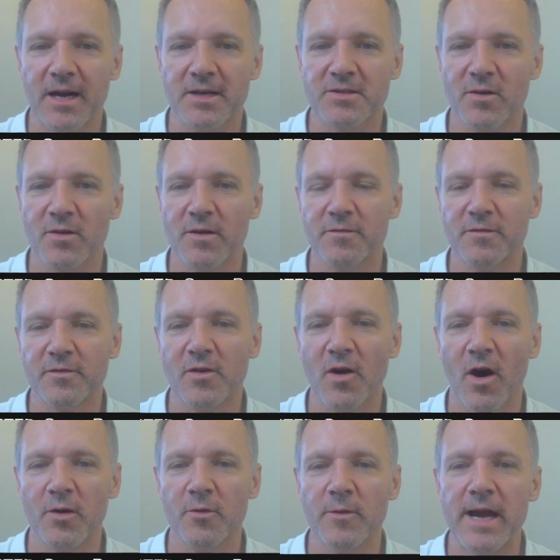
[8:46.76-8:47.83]
sort of
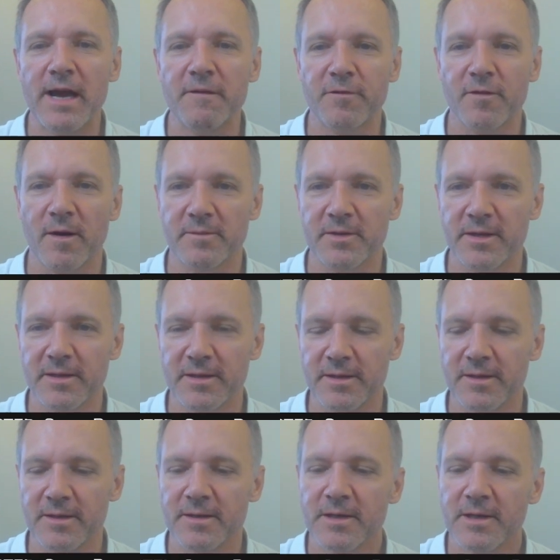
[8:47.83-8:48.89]
gone away from
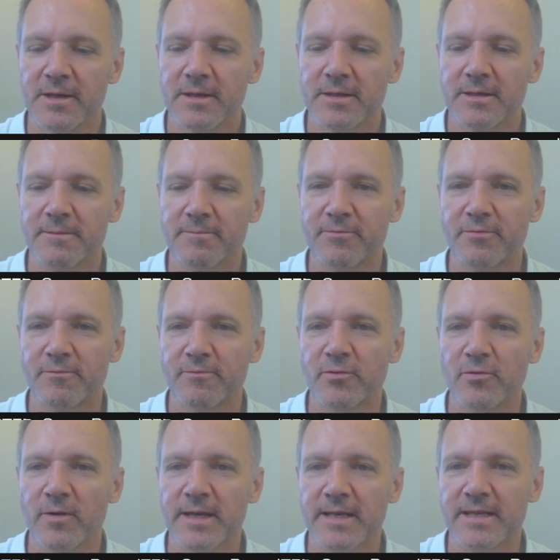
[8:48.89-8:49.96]
the
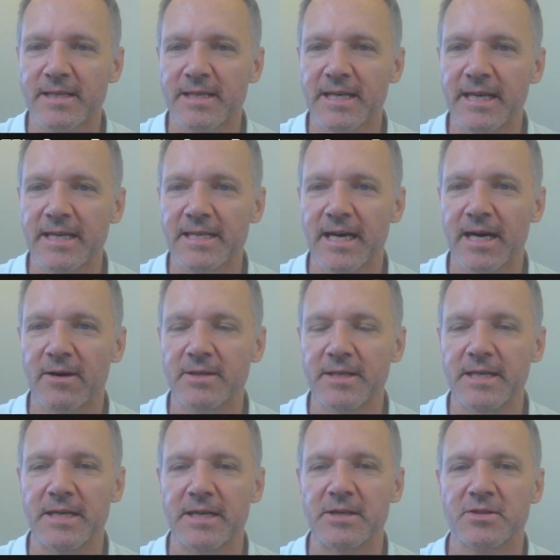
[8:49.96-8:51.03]
poor king down
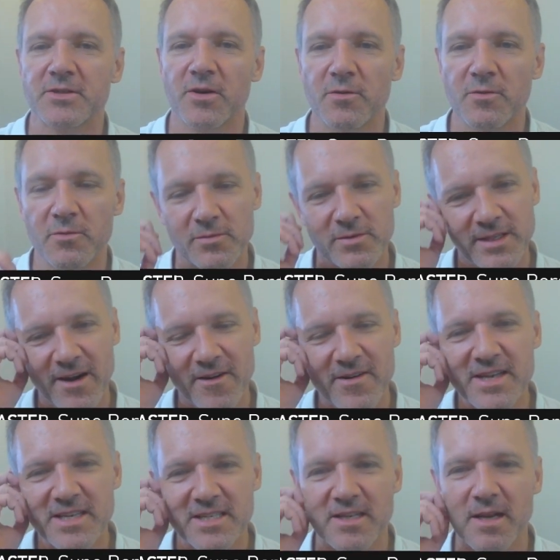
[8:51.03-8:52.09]
here. So there
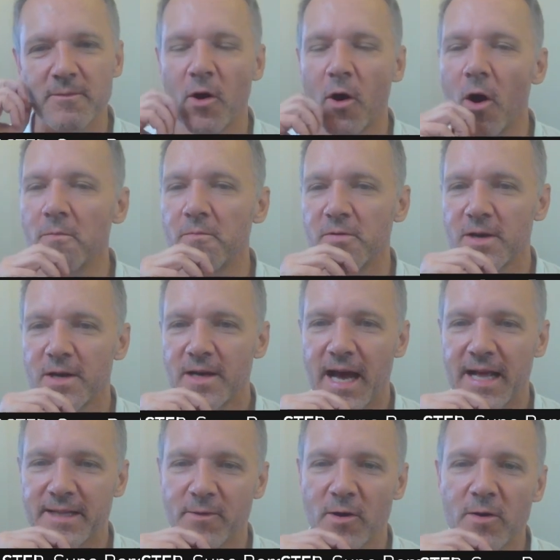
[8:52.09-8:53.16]
is some hope
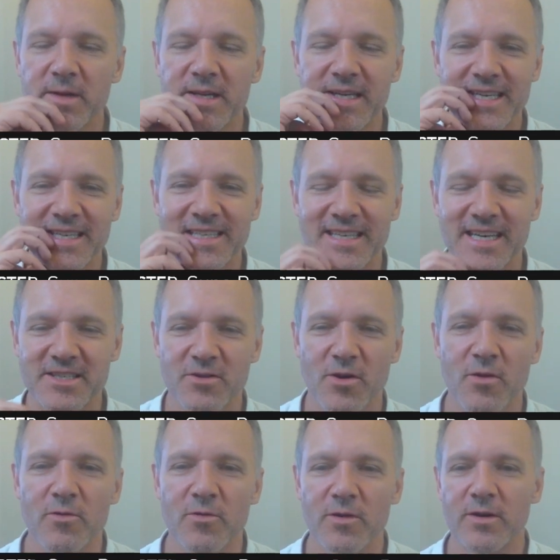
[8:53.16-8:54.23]
at the moment. There's
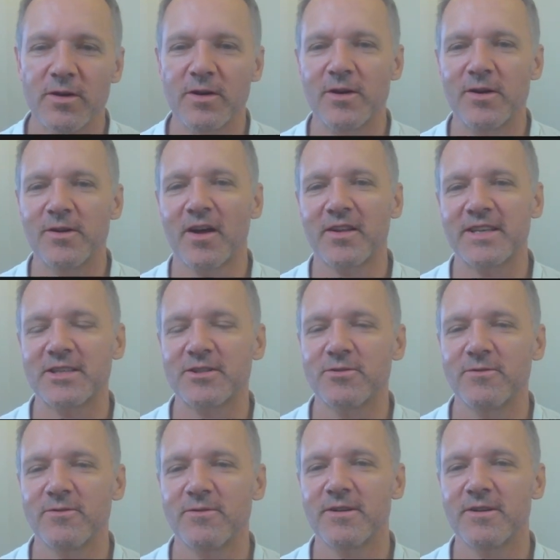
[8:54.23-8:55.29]
nothing
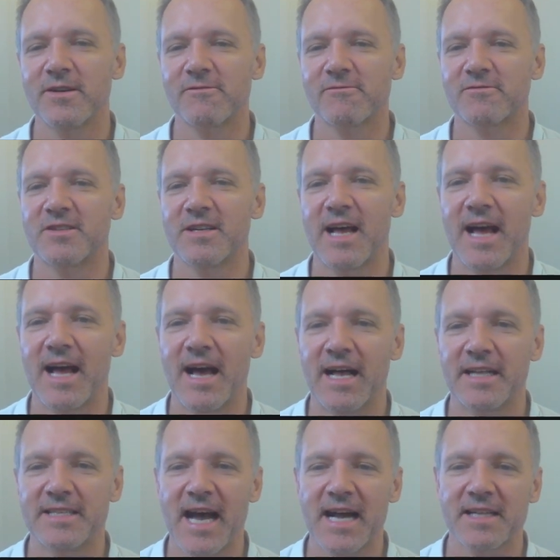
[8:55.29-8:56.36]
to
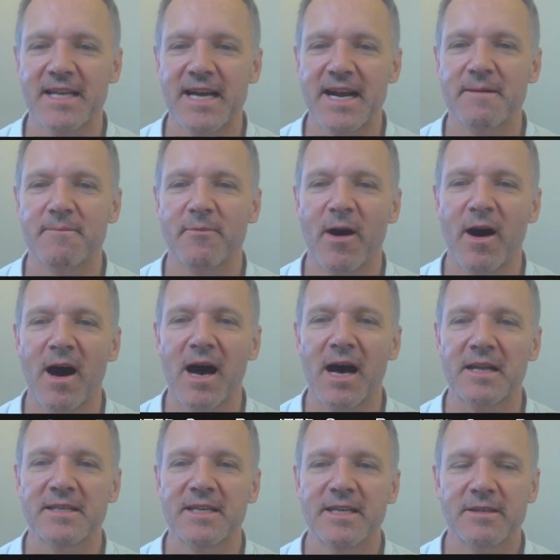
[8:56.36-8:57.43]
attack there,
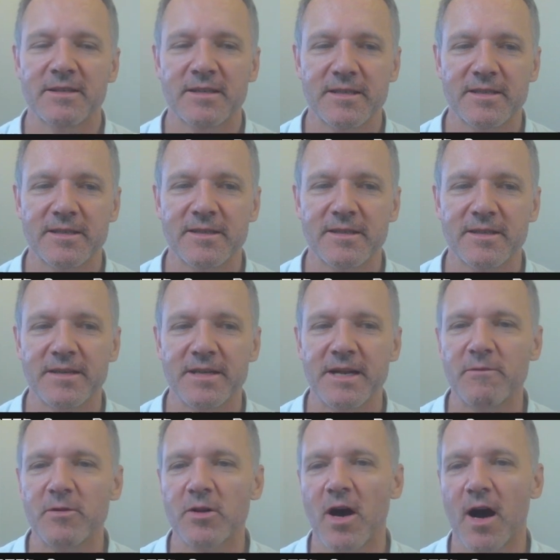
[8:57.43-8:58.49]
but
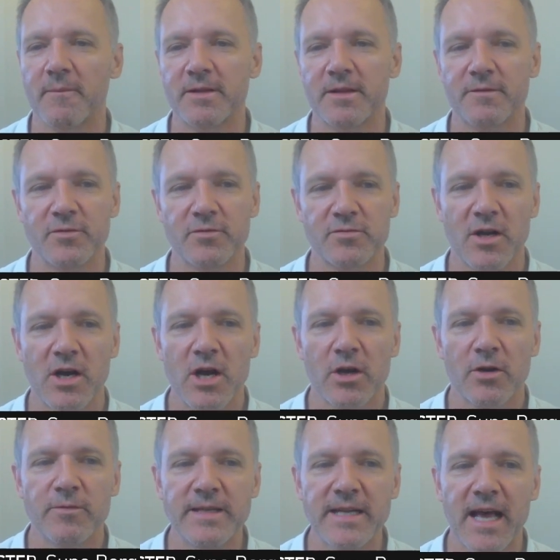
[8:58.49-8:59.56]
it will come in the future.
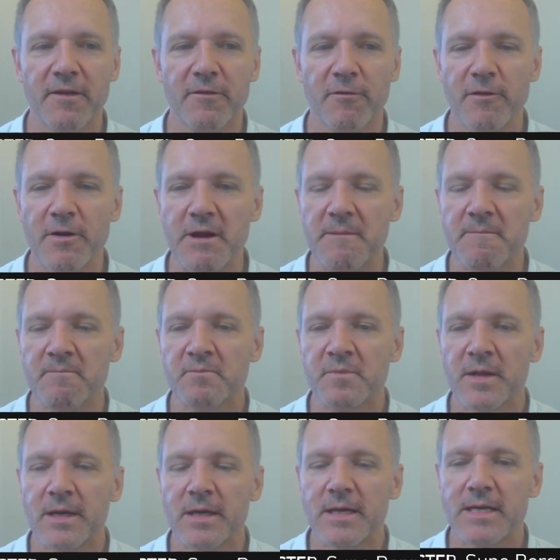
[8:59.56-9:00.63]
Queen h3
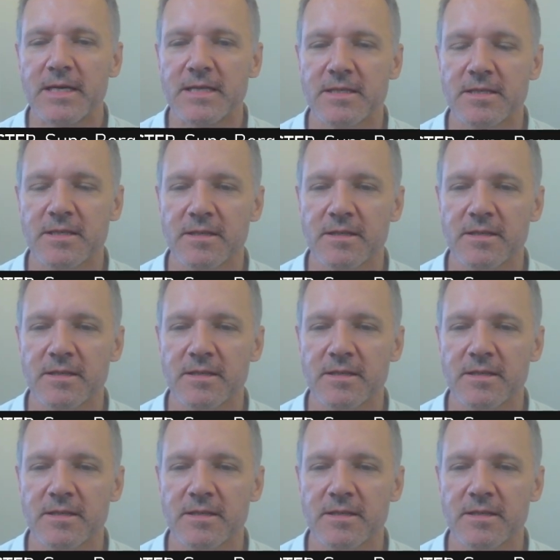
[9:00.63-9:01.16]
is